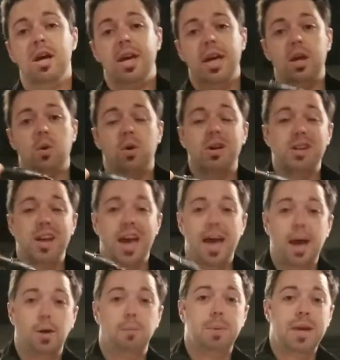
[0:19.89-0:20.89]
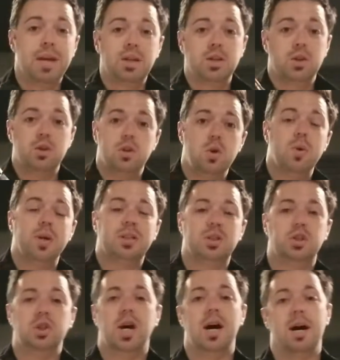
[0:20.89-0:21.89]
In order to help it do its
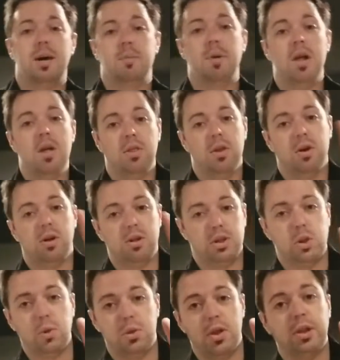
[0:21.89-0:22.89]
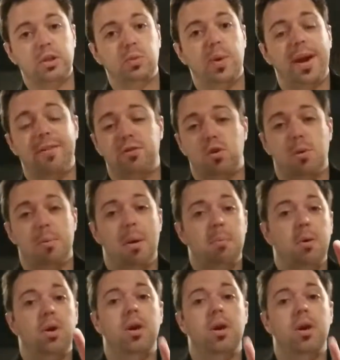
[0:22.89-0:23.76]
job, there are two things we have to remember.